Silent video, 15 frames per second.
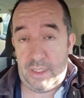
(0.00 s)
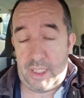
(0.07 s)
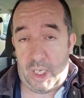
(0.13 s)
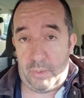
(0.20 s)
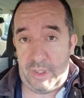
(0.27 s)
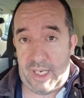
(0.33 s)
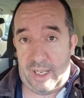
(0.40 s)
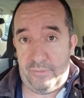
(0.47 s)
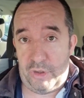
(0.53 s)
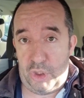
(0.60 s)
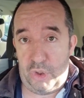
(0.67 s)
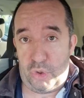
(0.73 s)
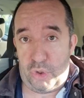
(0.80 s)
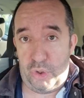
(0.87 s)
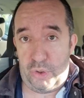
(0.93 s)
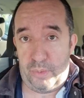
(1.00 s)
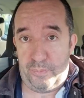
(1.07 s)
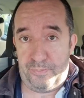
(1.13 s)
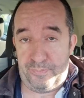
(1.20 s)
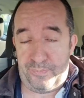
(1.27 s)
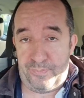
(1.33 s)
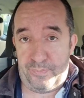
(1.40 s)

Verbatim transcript: Go and have a look at them.